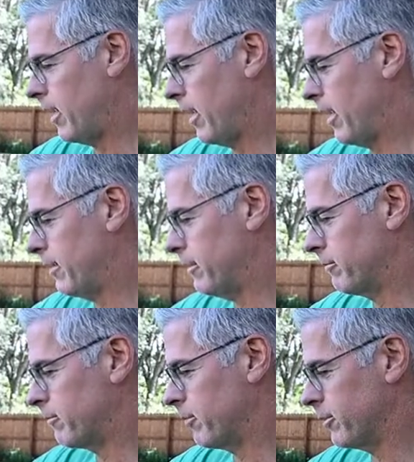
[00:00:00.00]
and
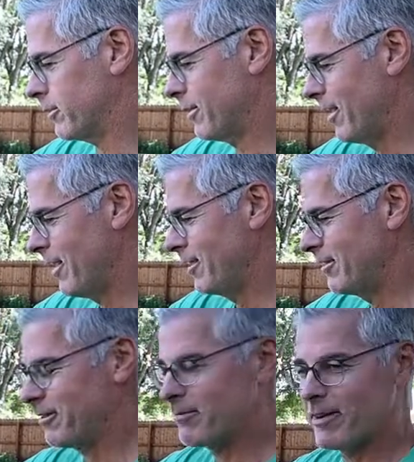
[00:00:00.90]
of course
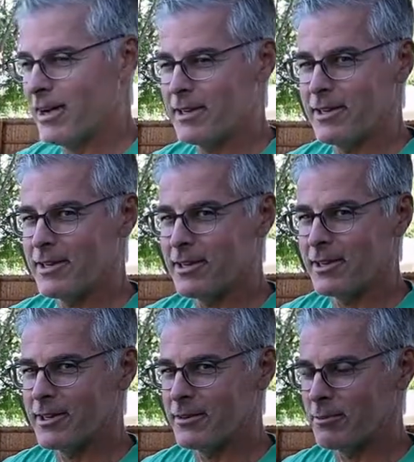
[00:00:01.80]
didn't violate
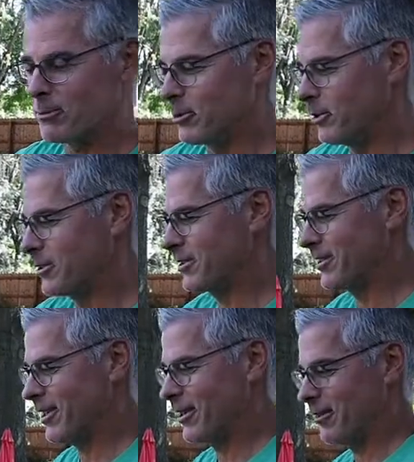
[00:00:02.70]
any of the rules
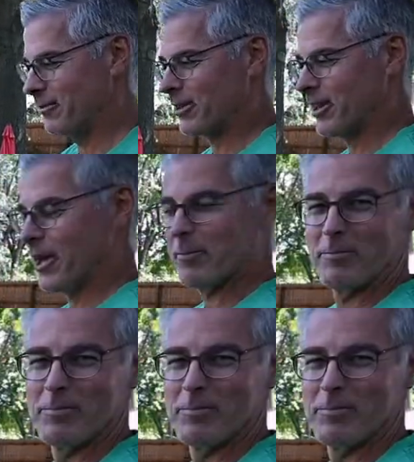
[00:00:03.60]
of the game.